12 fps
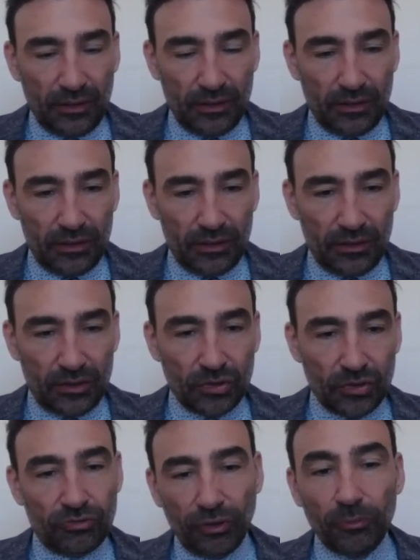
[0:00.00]
So from
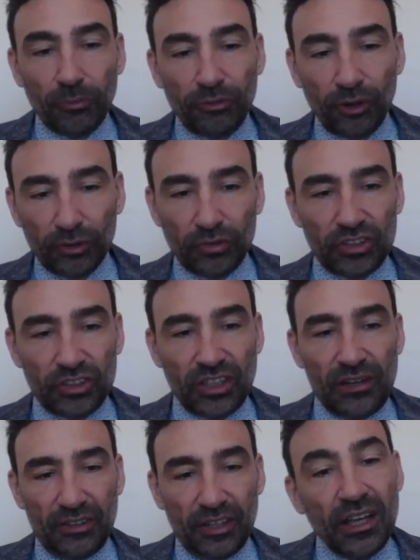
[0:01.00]
4 to 7.
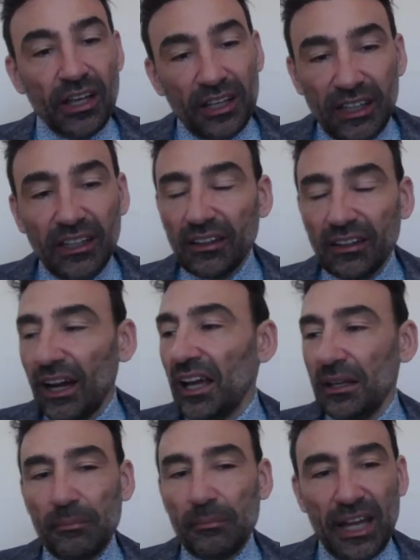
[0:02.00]
Here I
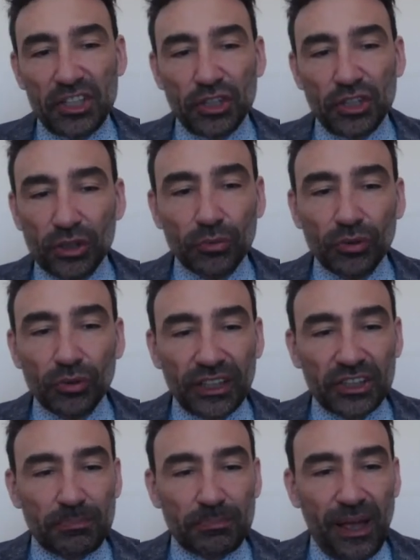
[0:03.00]
imagine you would
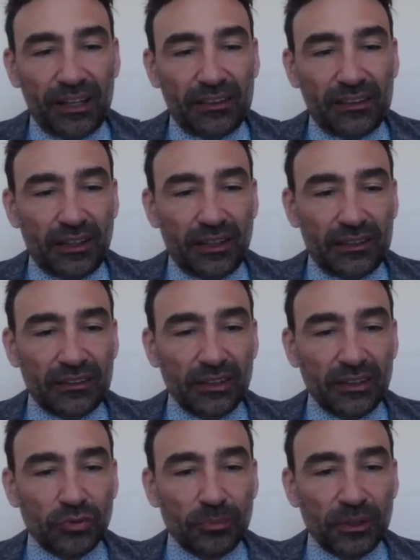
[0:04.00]
expect that it will
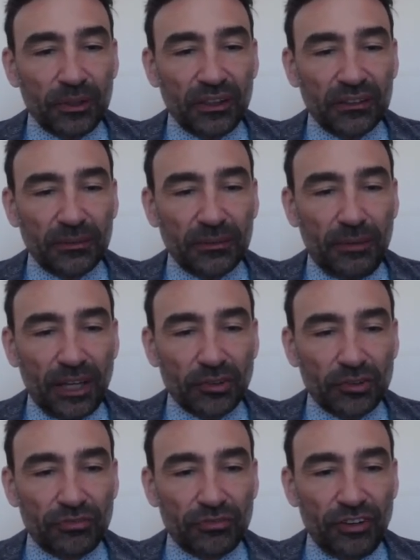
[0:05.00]
print minus
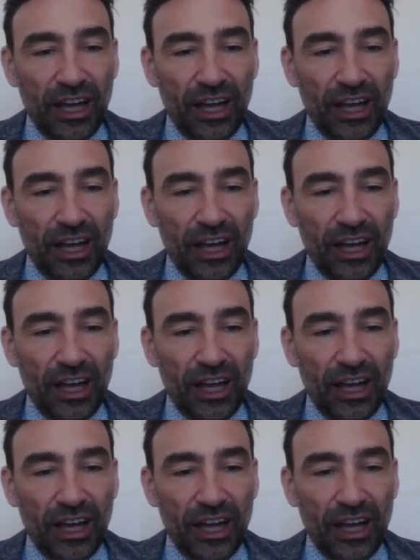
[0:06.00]
5,